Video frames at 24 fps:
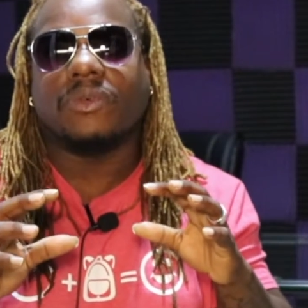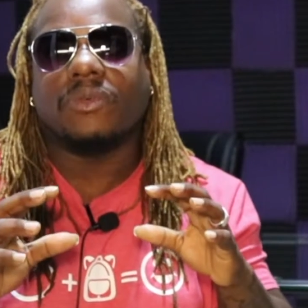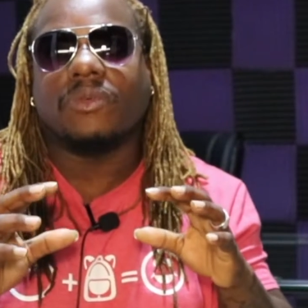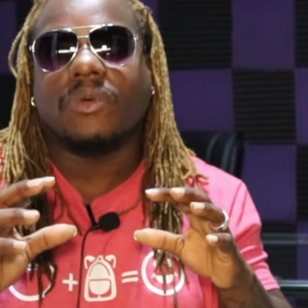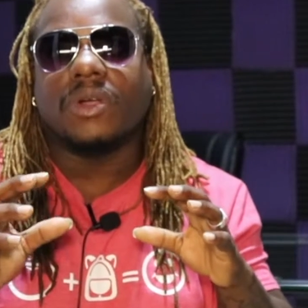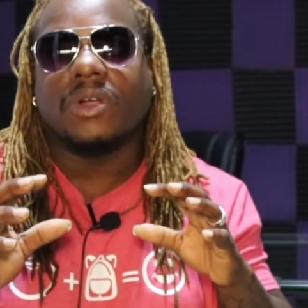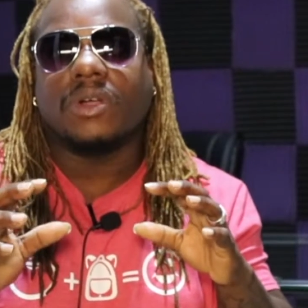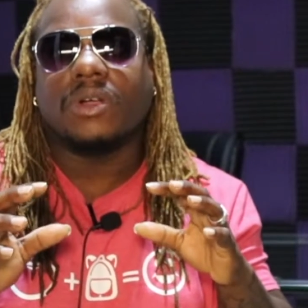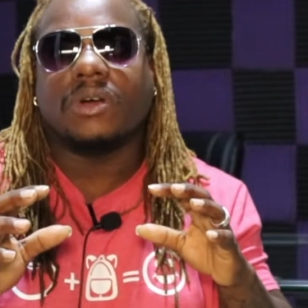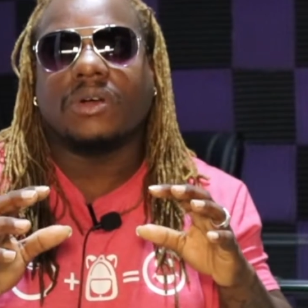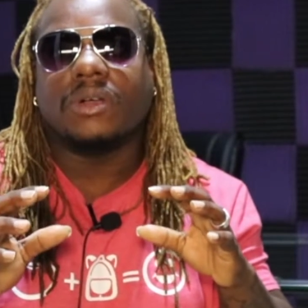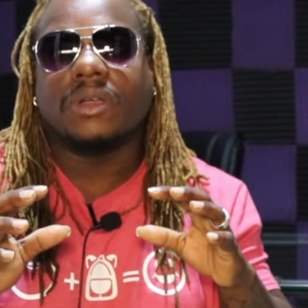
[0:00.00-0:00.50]

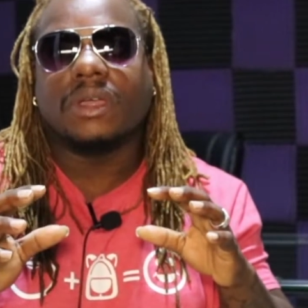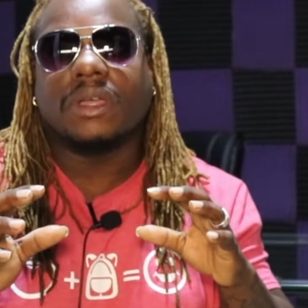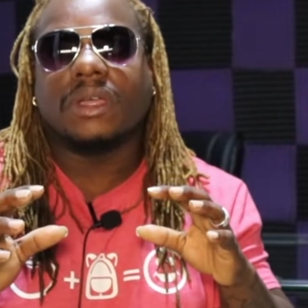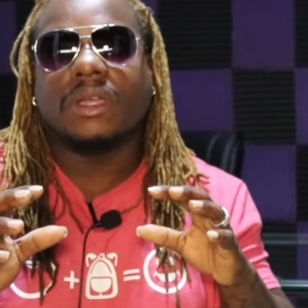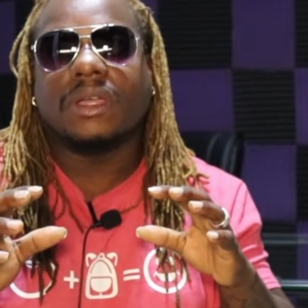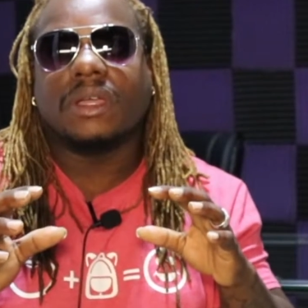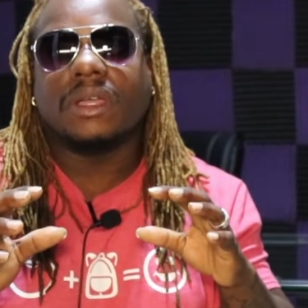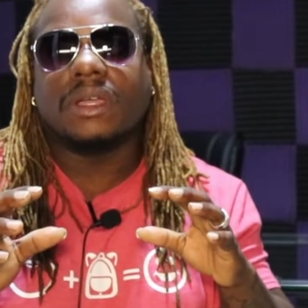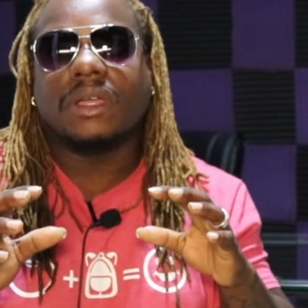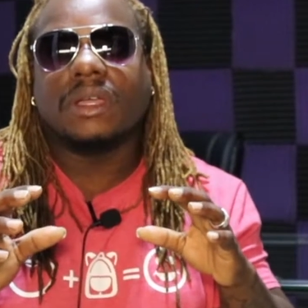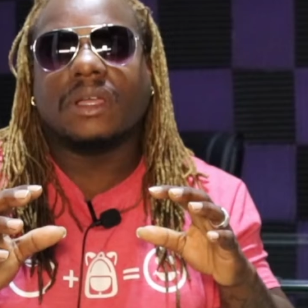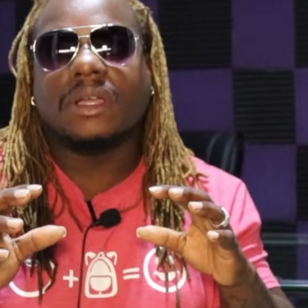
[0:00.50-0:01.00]
world,
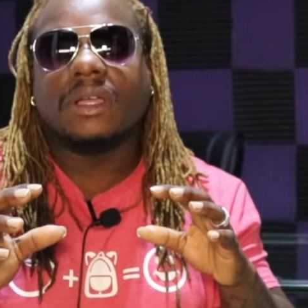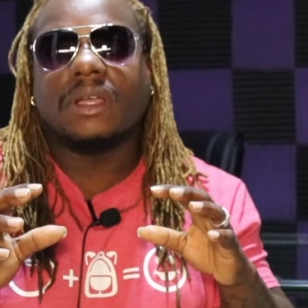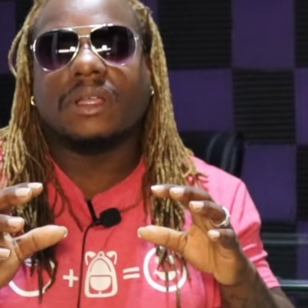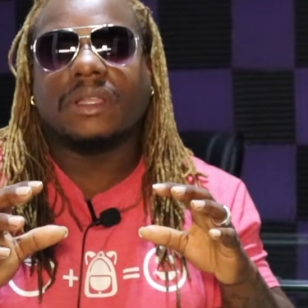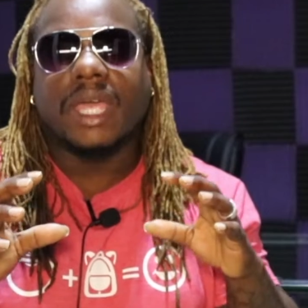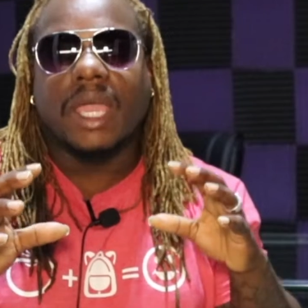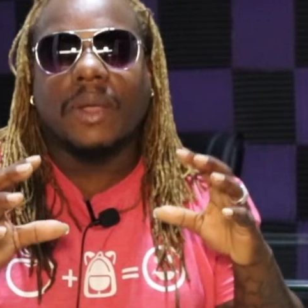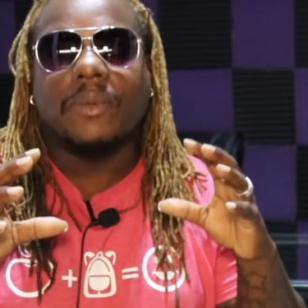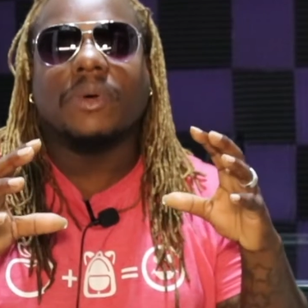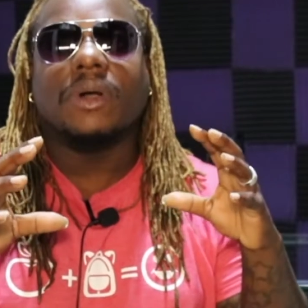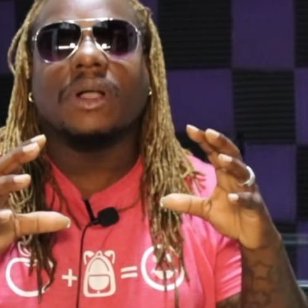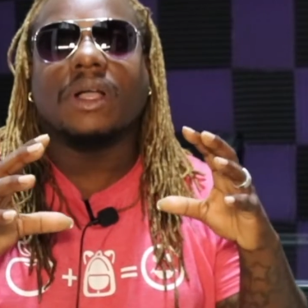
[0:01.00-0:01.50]

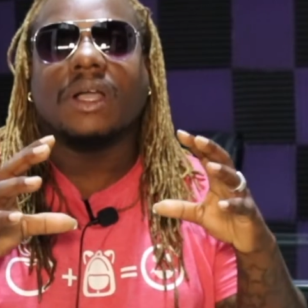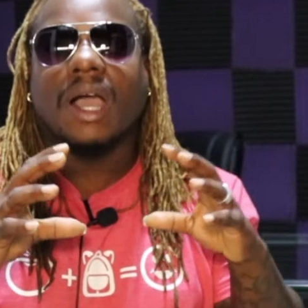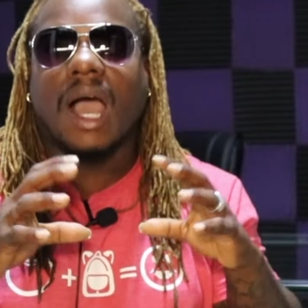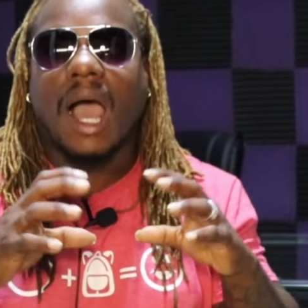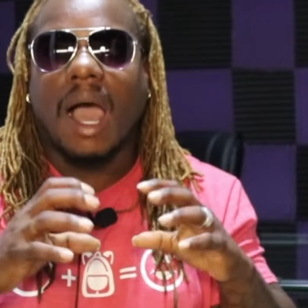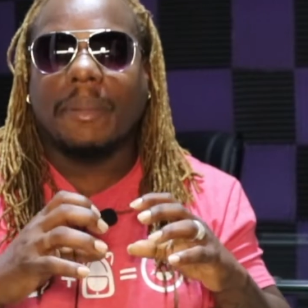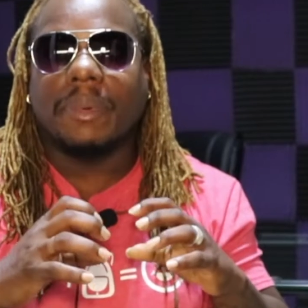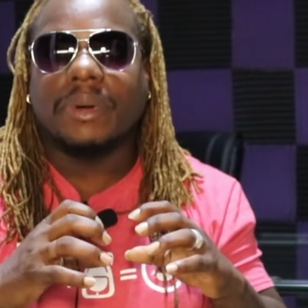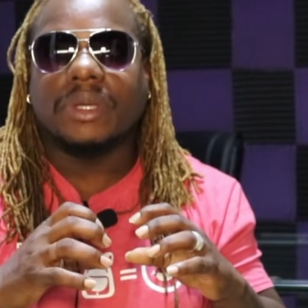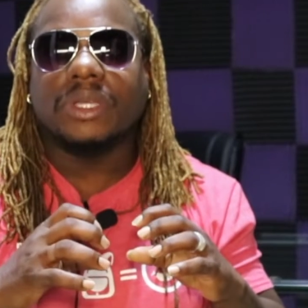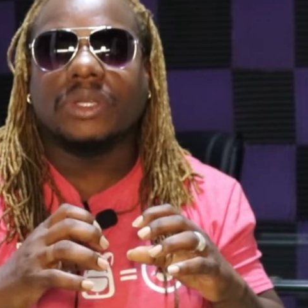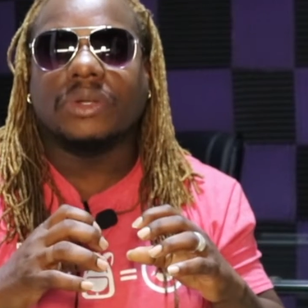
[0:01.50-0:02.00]
they will
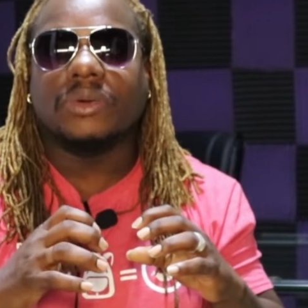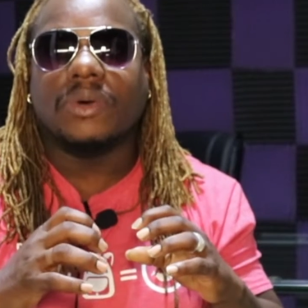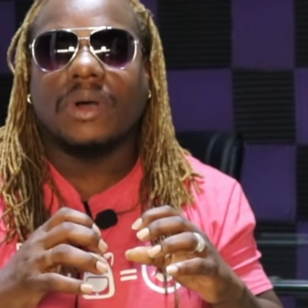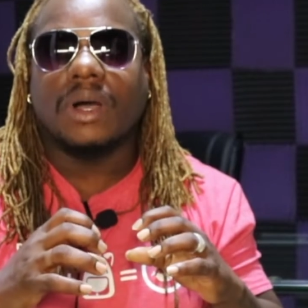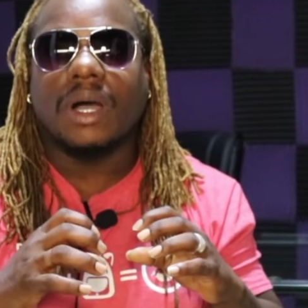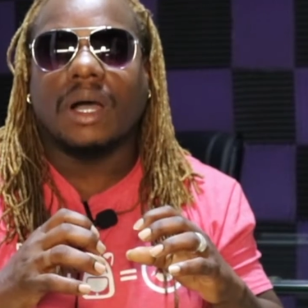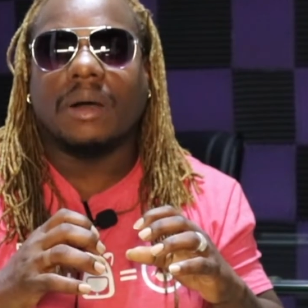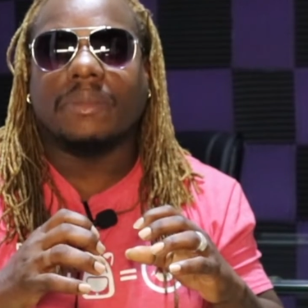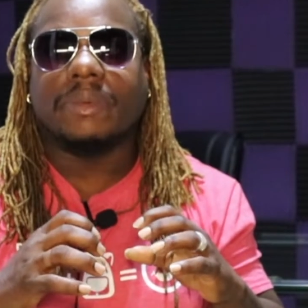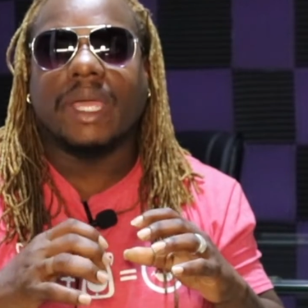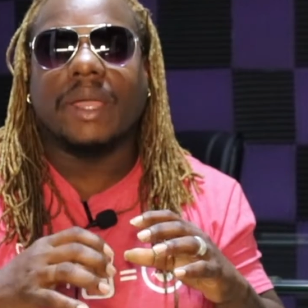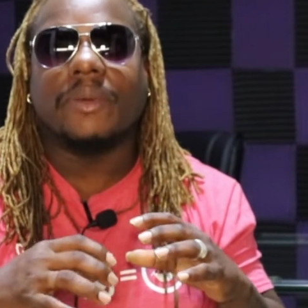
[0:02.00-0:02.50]
gobble you up.